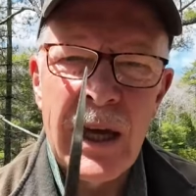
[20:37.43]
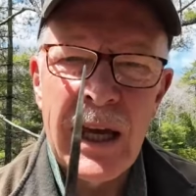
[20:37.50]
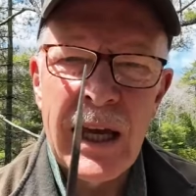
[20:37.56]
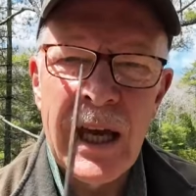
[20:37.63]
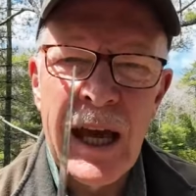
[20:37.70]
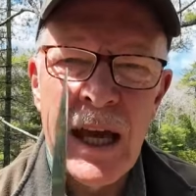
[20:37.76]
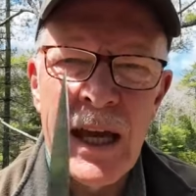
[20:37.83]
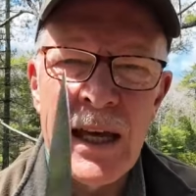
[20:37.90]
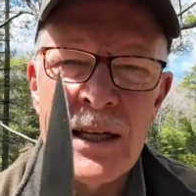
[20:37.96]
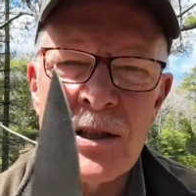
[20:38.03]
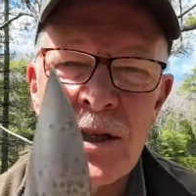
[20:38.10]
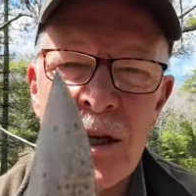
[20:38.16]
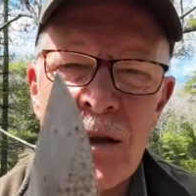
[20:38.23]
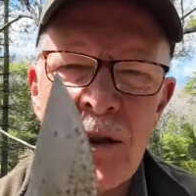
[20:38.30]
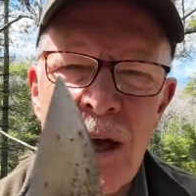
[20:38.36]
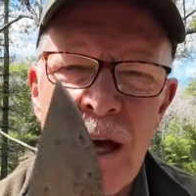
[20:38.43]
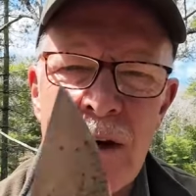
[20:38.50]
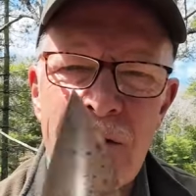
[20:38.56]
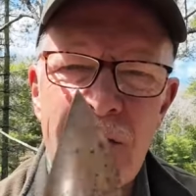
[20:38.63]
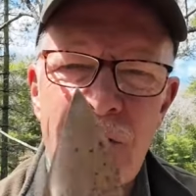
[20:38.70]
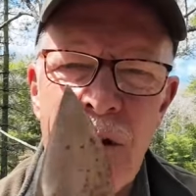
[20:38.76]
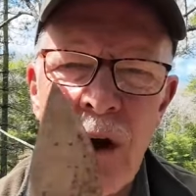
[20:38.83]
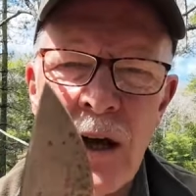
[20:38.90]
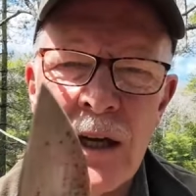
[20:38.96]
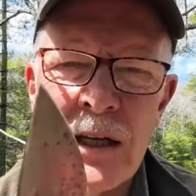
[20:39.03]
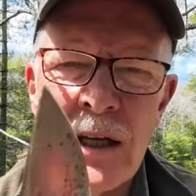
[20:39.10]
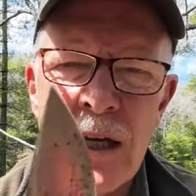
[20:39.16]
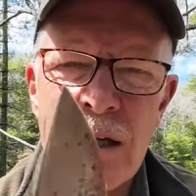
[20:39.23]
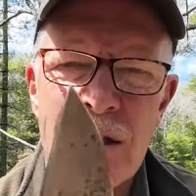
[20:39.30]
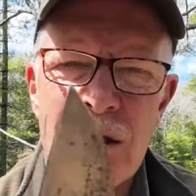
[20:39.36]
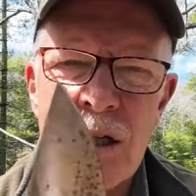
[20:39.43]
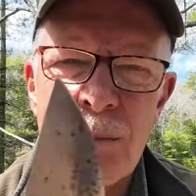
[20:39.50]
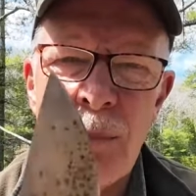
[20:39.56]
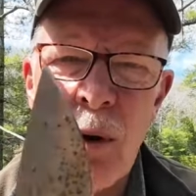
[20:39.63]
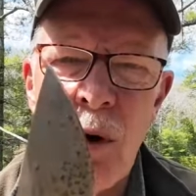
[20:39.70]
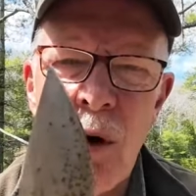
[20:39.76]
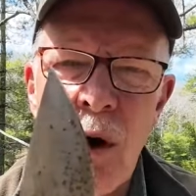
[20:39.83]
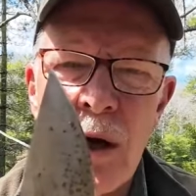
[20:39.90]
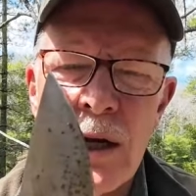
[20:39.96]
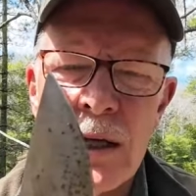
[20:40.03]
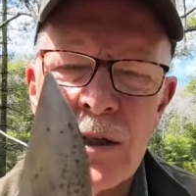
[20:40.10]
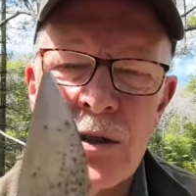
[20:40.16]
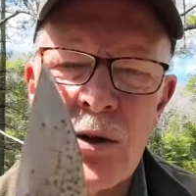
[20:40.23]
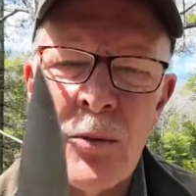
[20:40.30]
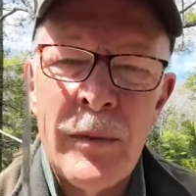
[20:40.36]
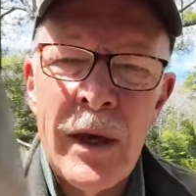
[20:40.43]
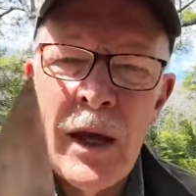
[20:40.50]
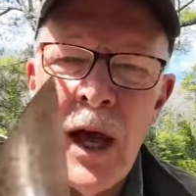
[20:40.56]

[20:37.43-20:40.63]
has that fine tip on it. So